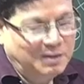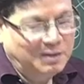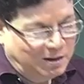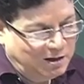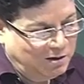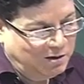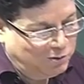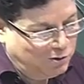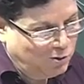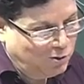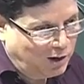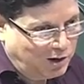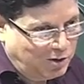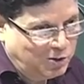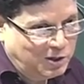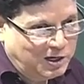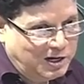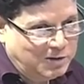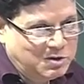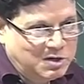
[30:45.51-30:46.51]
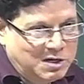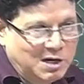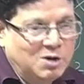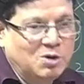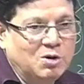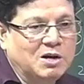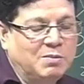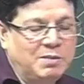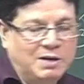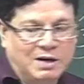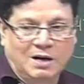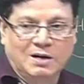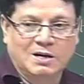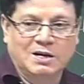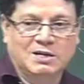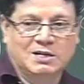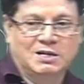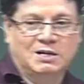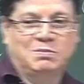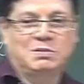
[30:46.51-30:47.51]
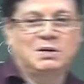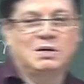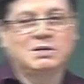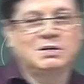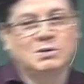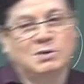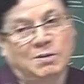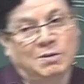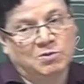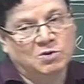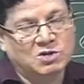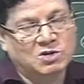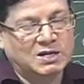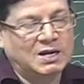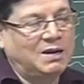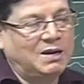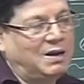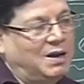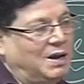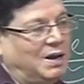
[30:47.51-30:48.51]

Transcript: If you want to give stereochemical descriptors, you have to say